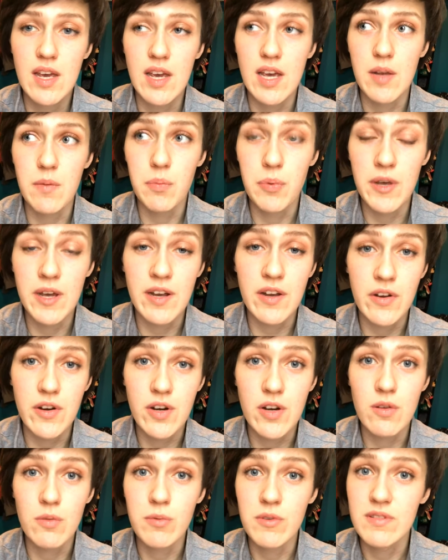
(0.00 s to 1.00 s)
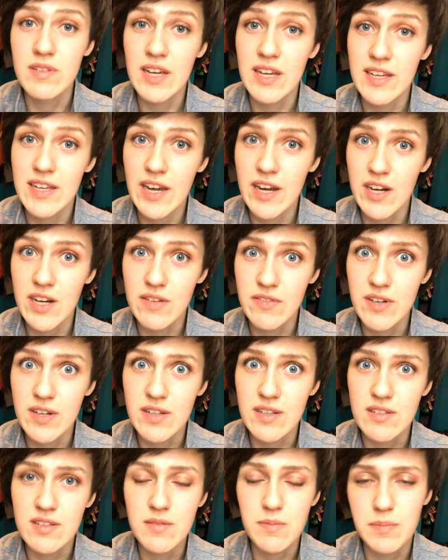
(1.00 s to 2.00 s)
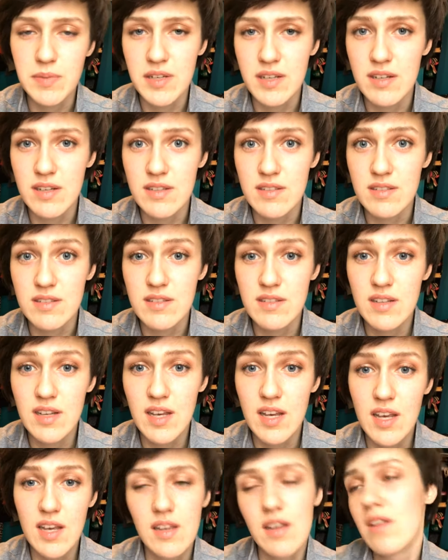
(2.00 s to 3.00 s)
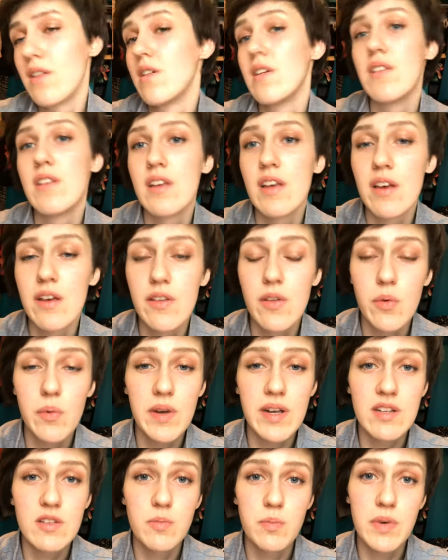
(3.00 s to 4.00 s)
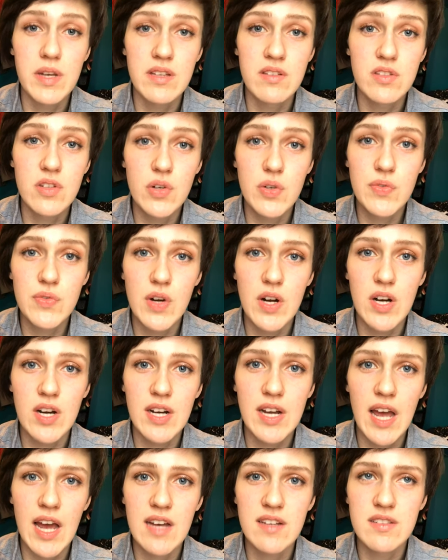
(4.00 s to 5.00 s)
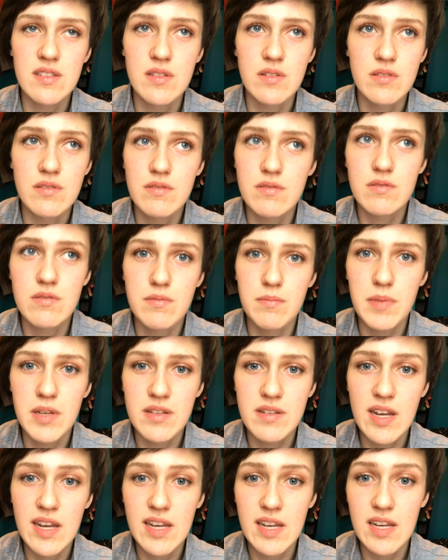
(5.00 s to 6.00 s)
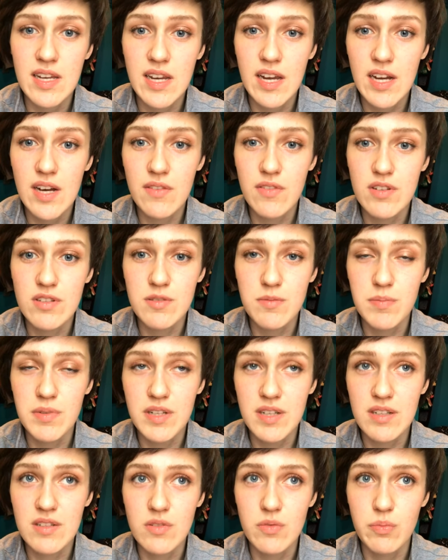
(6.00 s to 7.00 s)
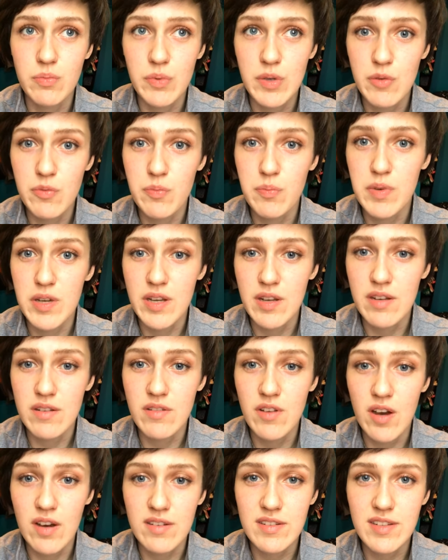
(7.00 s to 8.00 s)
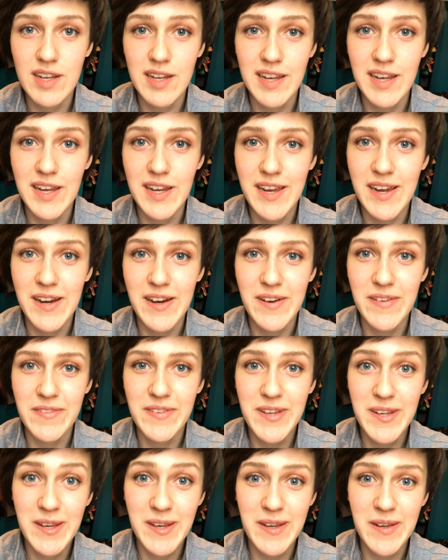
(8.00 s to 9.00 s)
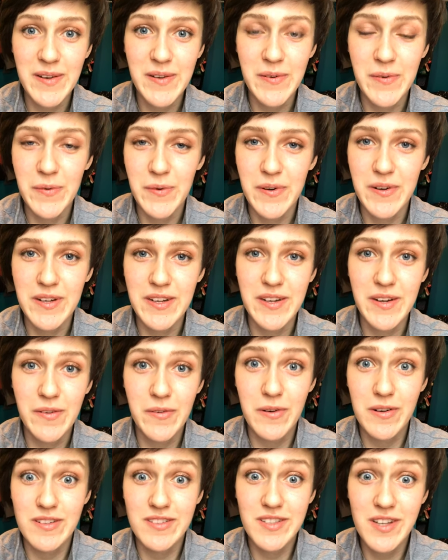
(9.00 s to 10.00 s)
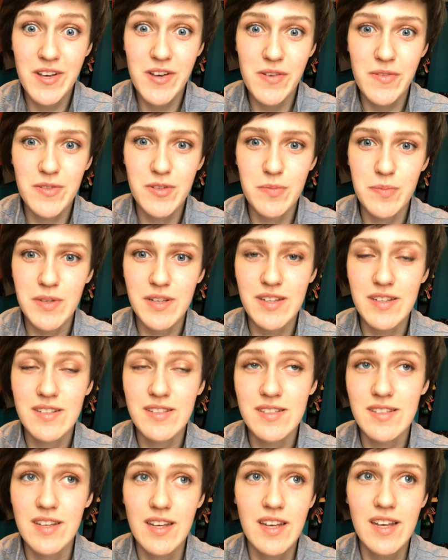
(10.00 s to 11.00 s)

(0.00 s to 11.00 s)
and planet Earth will take care of us because uh, the way it's been so far, it hasn't been taking care of us because we've been not taking care of it or, you know, ourselves because